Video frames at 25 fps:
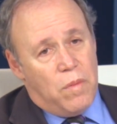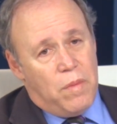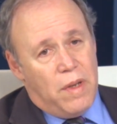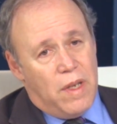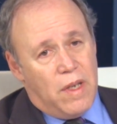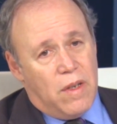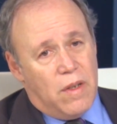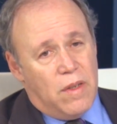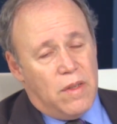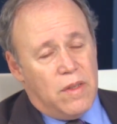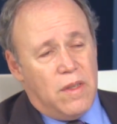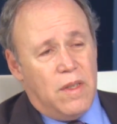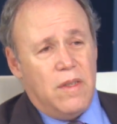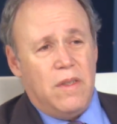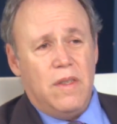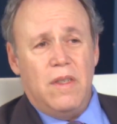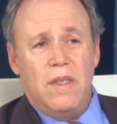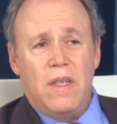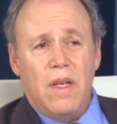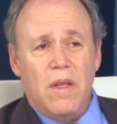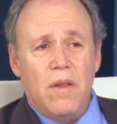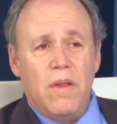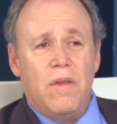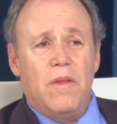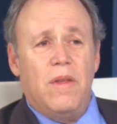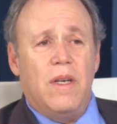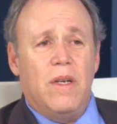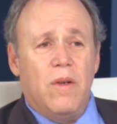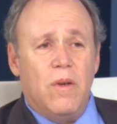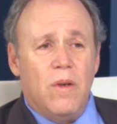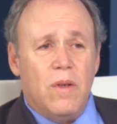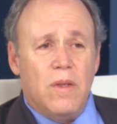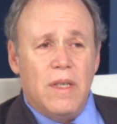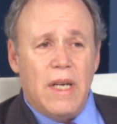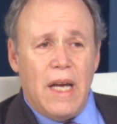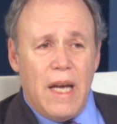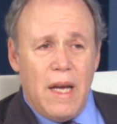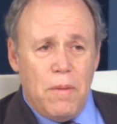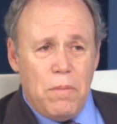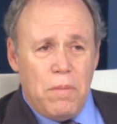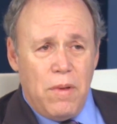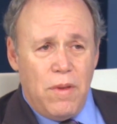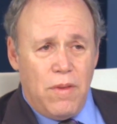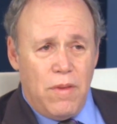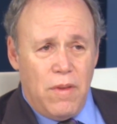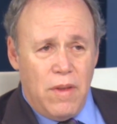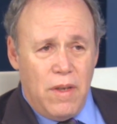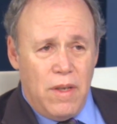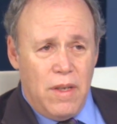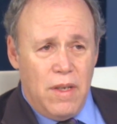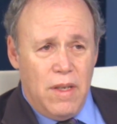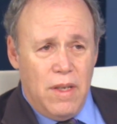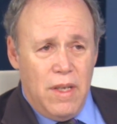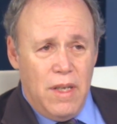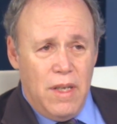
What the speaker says: because there's another thing called empathy.